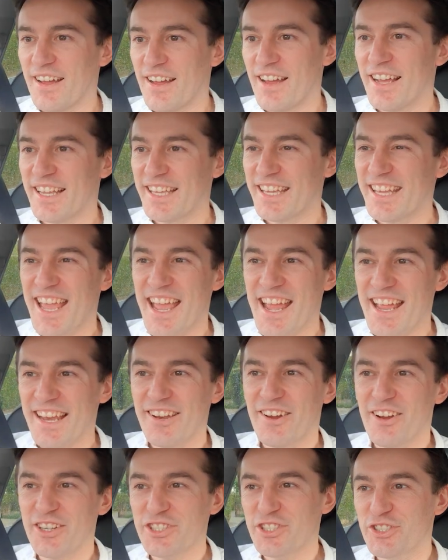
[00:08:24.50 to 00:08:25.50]
again,
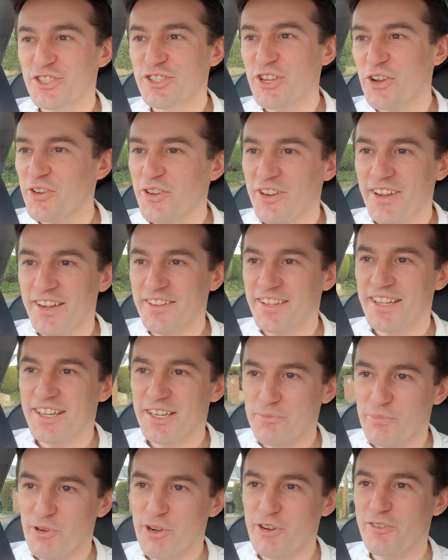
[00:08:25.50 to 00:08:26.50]
I just don't know how they're going to
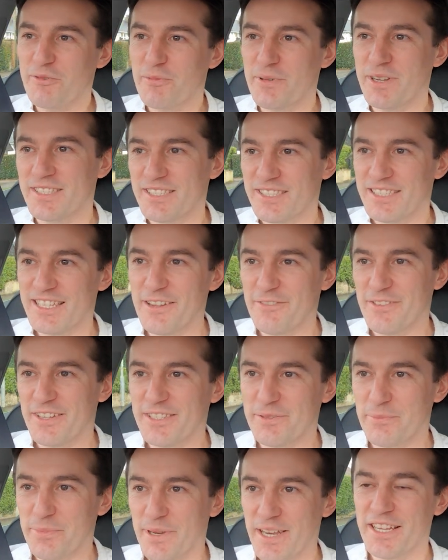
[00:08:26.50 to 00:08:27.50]
program it to see if there's a
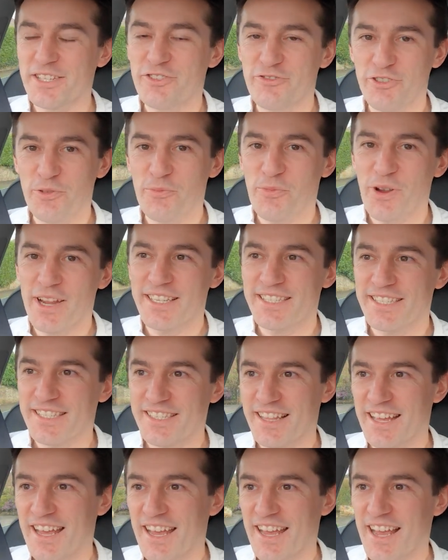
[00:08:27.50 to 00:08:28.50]
pedestrian waiting
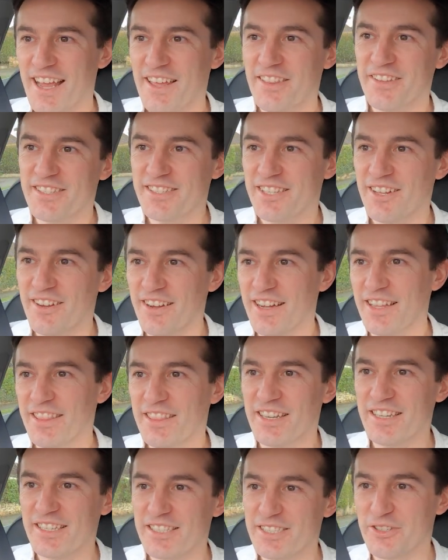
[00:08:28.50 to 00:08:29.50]
there at the side that
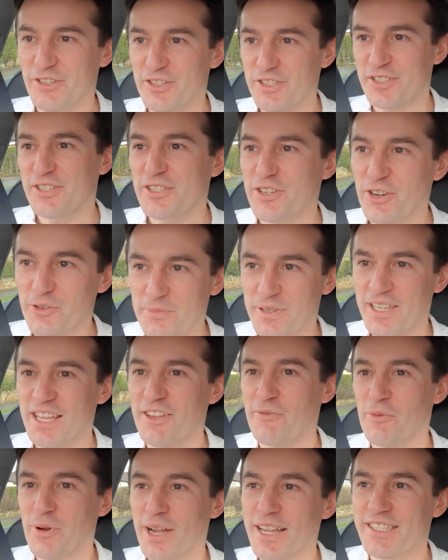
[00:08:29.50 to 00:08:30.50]
it's got to stop, give
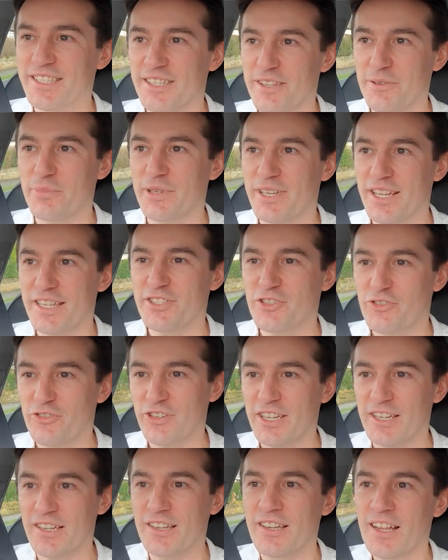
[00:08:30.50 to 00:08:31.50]
way to the
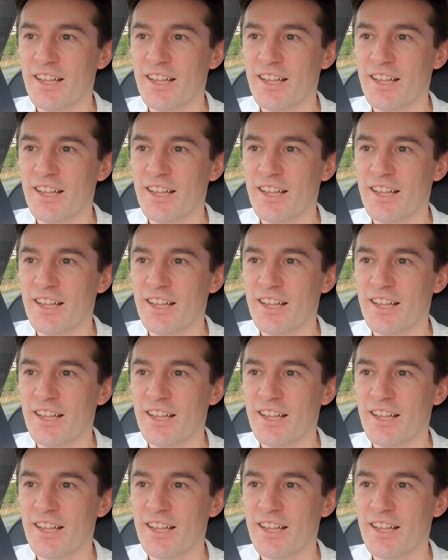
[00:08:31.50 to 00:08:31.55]
pedestrian,